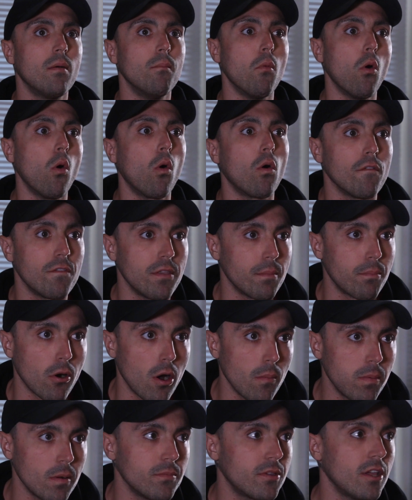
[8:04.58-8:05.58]
more of the
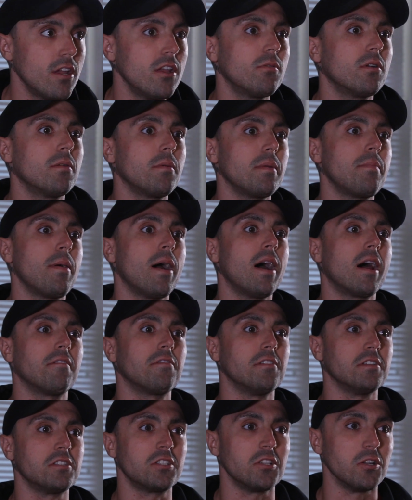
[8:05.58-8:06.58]
problem. Don't you want to be part
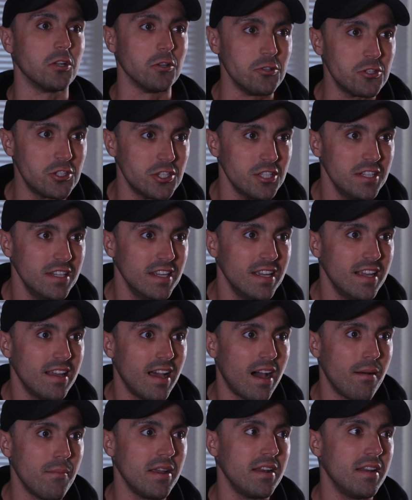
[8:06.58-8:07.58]
of the solution?
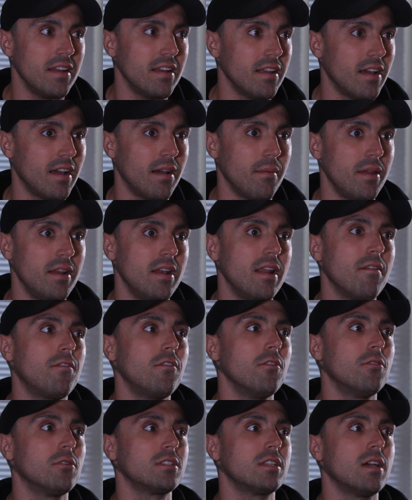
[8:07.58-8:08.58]
I mean,
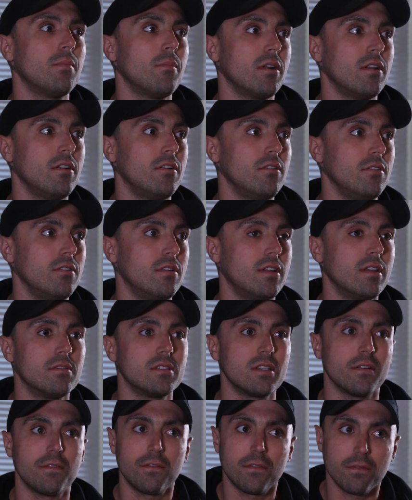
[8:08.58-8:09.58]
if you're someone who
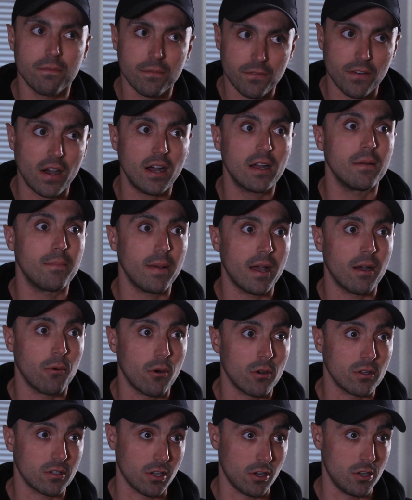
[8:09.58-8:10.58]
gives a fuck about
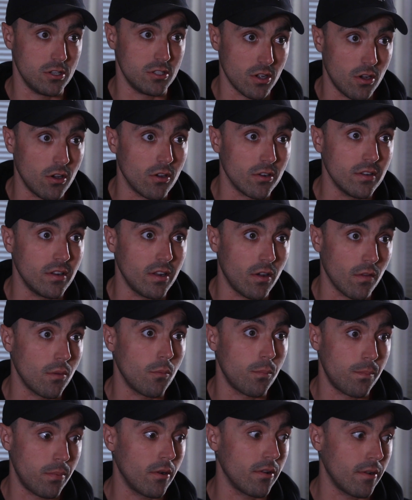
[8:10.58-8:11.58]
what goes on
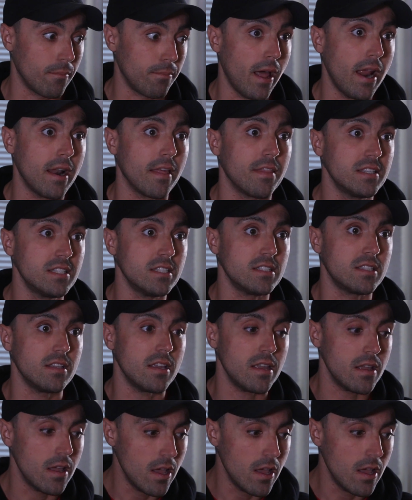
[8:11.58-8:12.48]
the planet, this is